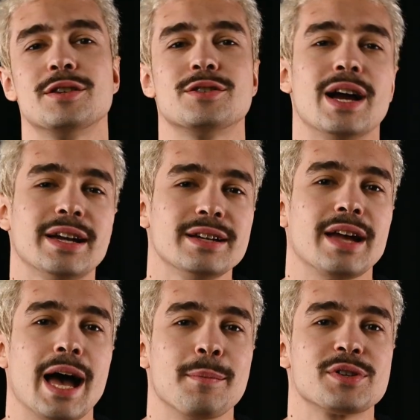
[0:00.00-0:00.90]
Tracking
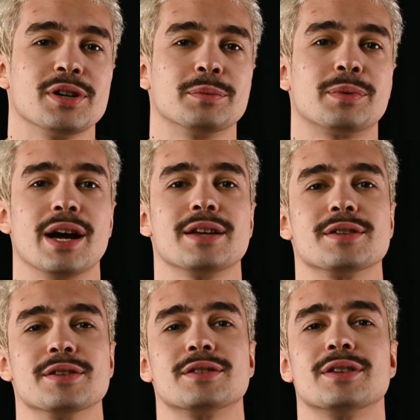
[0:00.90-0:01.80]
Amazon
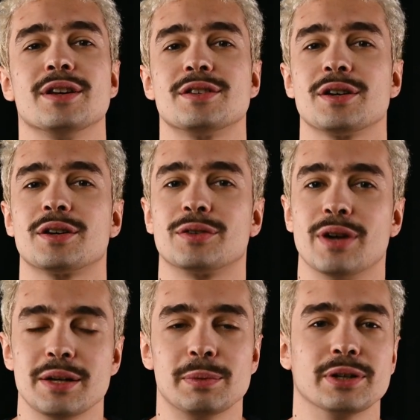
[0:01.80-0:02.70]
prices is
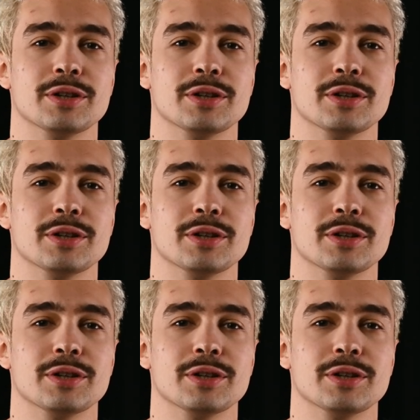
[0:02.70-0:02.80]
incredibly